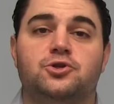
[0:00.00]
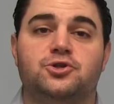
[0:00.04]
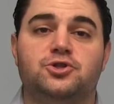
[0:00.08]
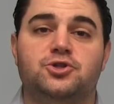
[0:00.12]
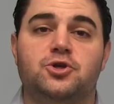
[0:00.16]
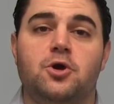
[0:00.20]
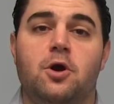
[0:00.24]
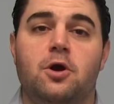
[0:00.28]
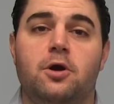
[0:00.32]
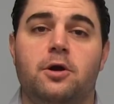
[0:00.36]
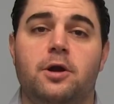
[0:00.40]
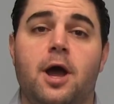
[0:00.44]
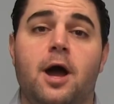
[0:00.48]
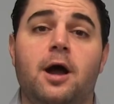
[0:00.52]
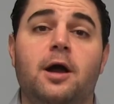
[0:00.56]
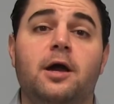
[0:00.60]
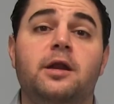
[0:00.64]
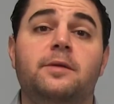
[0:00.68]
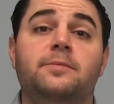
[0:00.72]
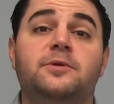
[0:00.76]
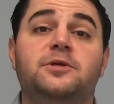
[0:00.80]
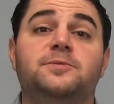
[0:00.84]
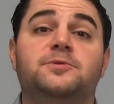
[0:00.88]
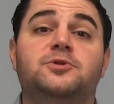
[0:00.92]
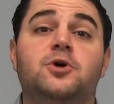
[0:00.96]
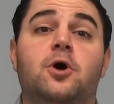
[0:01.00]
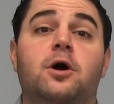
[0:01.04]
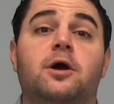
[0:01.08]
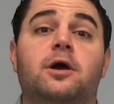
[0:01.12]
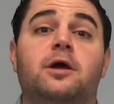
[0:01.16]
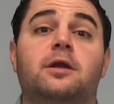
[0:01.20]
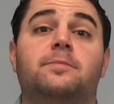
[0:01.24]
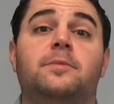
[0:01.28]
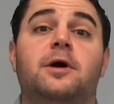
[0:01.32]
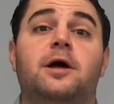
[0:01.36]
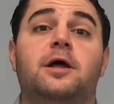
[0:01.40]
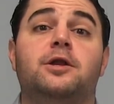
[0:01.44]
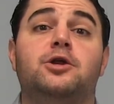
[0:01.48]
to start, I'm going to be
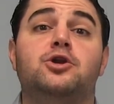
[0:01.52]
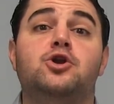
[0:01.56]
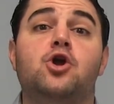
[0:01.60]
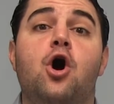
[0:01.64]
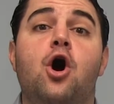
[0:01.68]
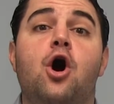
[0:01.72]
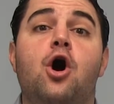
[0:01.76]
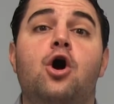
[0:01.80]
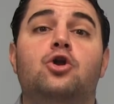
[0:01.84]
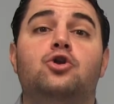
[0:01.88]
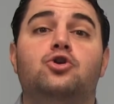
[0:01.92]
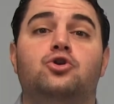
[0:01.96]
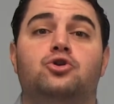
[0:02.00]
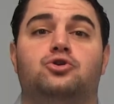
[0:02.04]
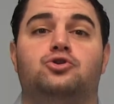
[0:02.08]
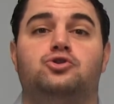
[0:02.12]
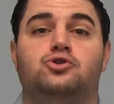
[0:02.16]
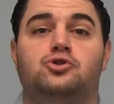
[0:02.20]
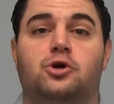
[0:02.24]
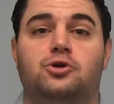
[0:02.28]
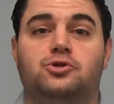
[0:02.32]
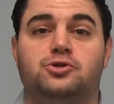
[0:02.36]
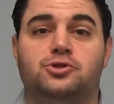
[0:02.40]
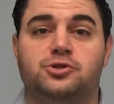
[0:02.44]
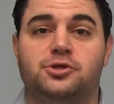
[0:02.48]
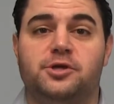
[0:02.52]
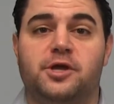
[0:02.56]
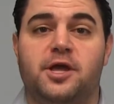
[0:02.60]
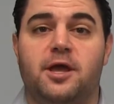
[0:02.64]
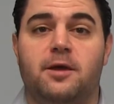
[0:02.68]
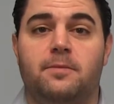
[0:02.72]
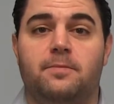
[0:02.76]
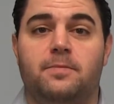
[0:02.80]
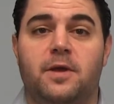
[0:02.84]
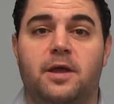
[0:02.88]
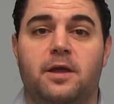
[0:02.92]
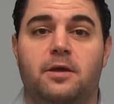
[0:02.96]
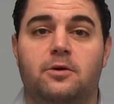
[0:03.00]
talking about an understructured
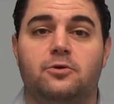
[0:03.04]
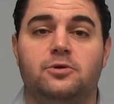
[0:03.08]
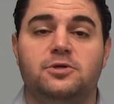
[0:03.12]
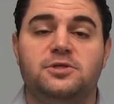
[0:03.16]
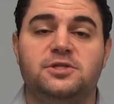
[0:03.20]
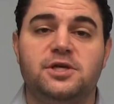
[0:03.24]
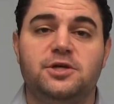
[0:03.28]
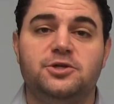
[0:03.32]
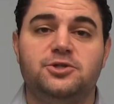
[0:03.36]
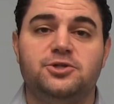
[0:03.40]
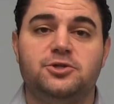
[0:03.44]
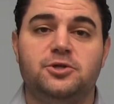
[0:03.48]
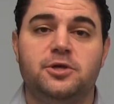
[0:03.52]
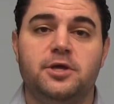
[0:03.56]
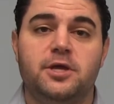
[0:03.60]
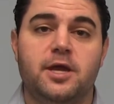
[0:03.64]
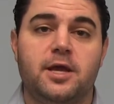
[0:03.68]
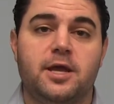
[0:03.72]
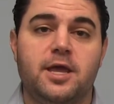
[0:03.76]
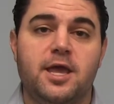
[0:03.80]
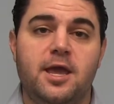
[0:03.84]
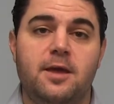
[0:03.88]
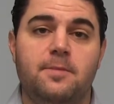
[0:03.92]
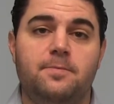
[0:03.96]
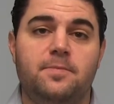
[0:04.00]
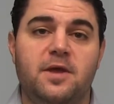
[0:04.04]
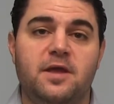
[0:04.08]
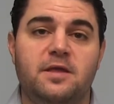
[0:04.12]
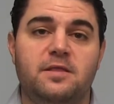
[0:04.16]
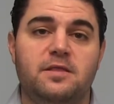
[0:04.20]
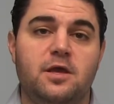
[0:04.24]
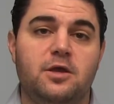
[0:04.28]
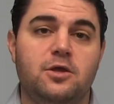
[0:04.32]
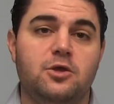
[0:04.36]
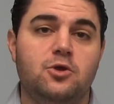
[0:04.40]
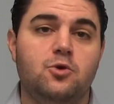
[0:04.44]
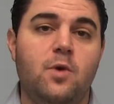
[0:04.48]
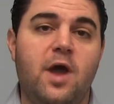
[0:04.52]
campaign, or essentially a campaign
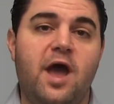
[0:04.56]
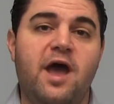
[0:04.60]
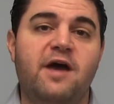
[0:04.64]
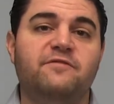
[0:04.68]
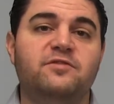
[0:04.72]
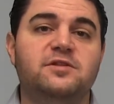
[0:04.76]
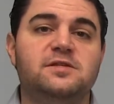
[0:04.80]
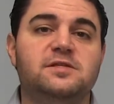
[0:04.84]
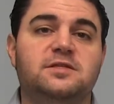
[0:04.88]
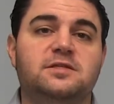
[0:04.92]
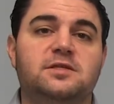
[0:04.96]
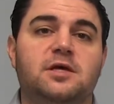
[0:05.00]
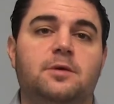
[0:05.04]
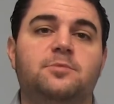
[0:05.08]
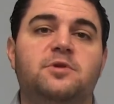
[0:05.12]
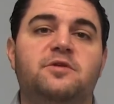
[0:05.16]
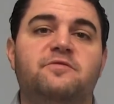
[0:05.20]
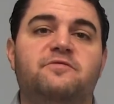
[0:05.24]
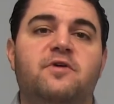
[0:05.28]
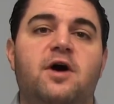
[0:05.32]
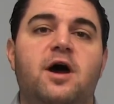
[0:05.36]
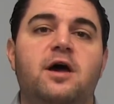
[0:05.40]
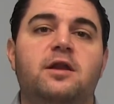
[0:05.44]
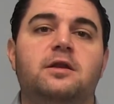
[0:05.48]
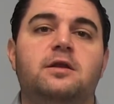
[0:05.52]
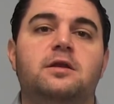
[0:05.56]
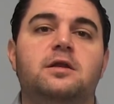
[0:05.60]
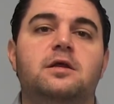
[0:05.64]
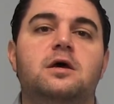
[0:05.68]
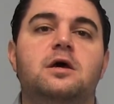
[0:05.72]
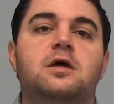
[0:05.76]
that you haven't subdivided